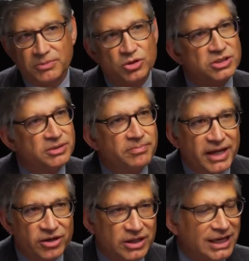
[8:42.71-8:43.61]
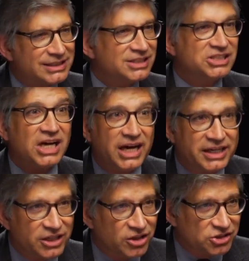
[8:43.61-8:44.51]
mostly men are not
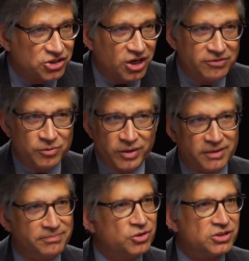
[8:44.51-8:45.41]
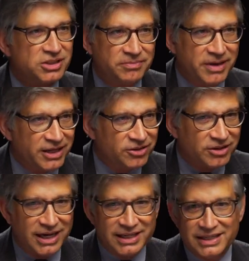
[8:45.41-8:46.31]
designing our software, mostly men are
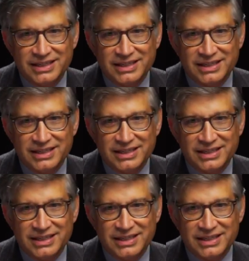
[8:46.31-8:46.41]
not,